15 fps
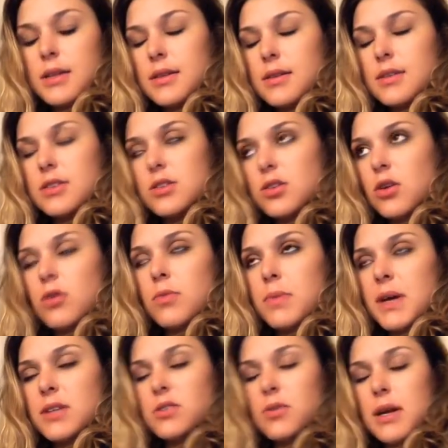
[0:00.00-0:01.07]
So
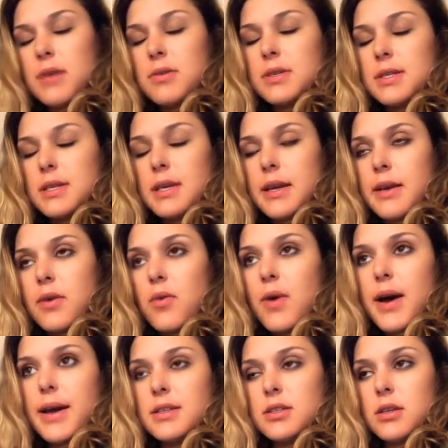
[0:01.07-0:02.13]
back to what I was saying,
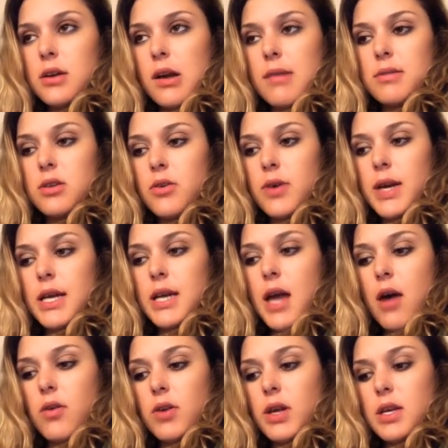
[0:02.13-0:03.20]
why Instagram is going
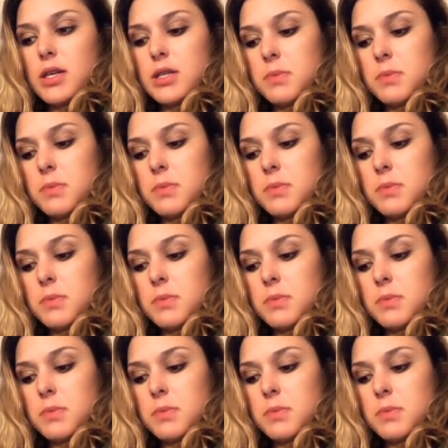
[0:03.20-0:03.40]
down is